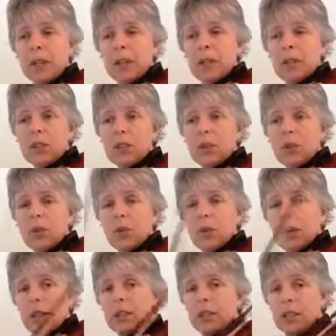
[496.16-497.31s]
And
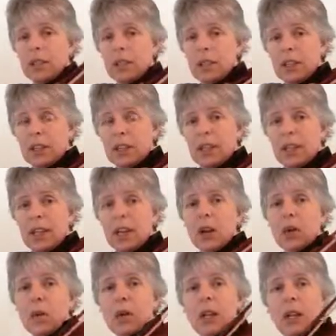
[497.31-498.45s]
so it starts on a D.
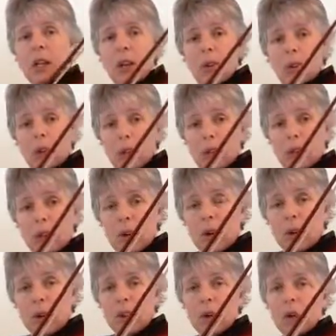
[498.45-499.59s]
We're going to go to the
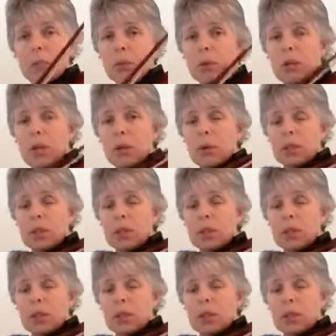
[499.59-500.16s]
chord tone below,